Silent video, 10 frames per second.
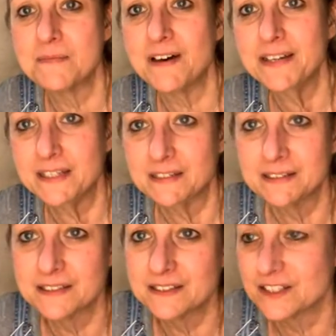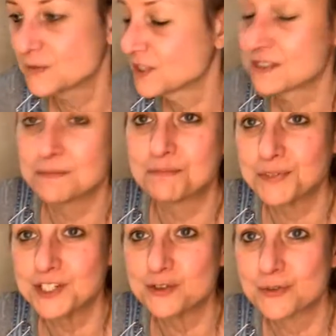I didn't. This was
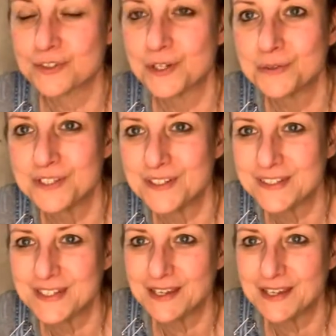pretty short notice.